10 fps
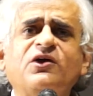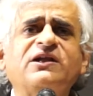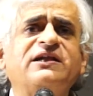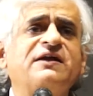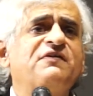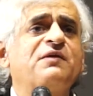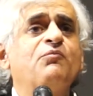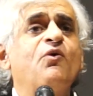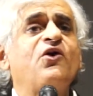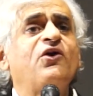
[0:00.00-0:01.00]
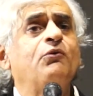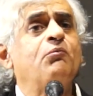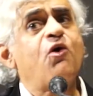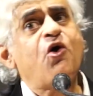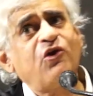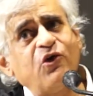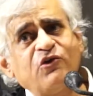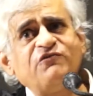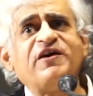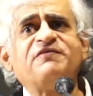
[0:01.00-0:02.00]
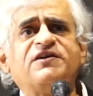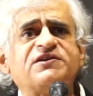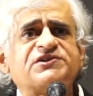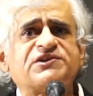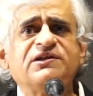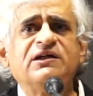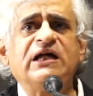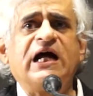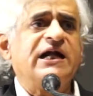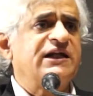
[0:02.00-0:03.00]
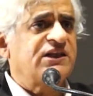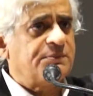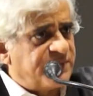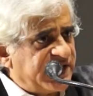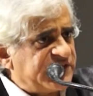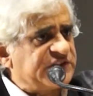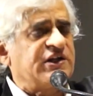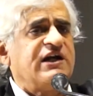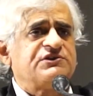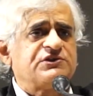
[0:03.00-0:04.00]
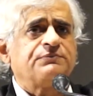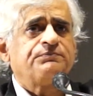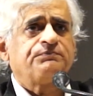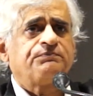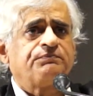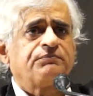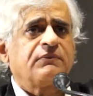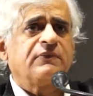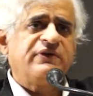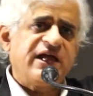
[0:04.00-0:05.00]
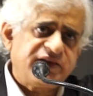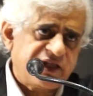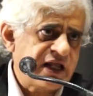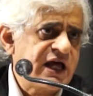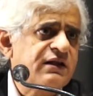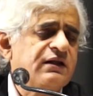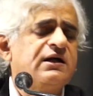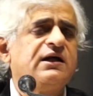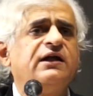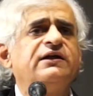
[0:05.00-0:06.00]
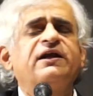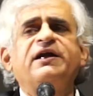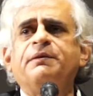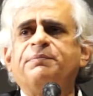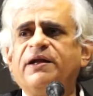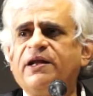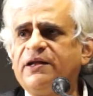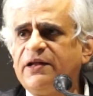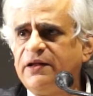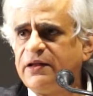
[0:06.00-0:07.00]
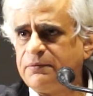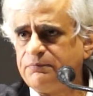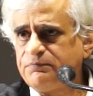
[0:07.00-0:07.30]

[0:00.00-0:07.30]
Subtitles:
know that there were more loan waivers under the British Raj than there are under independent India?